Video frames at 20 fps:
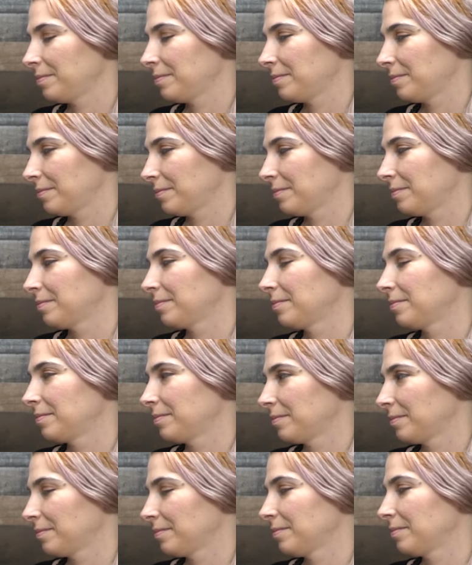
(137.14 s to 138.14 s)

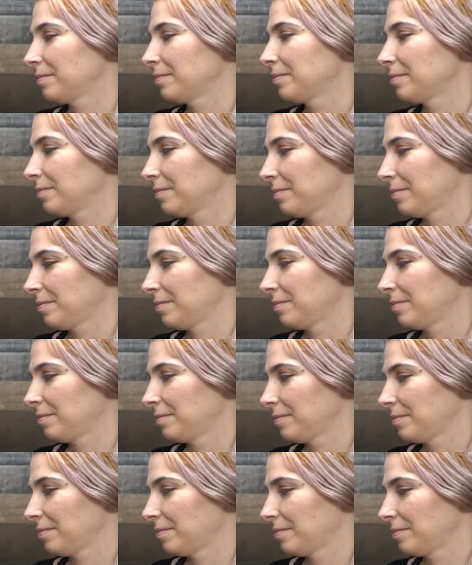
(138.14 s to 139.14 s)

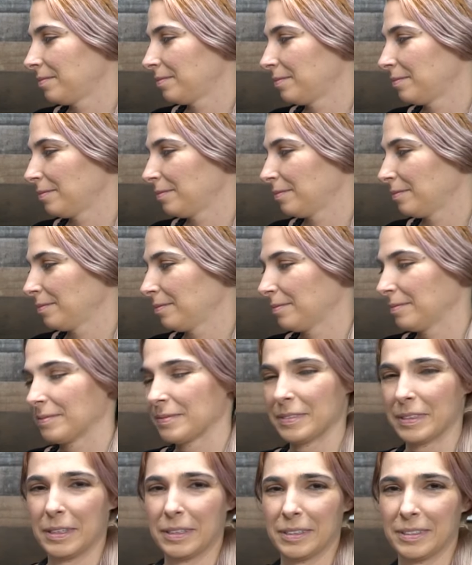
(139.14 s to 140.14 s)

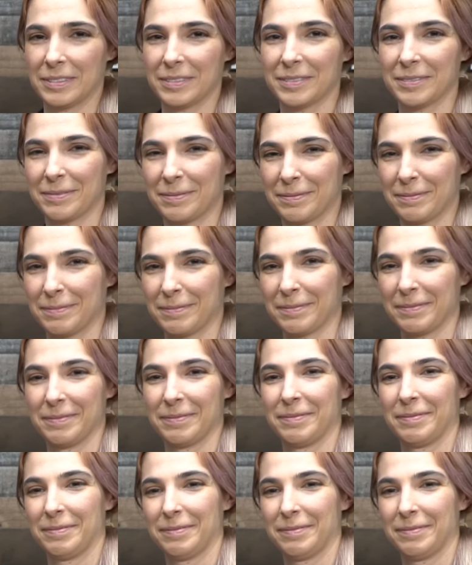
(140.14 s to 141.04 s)
(not speaking)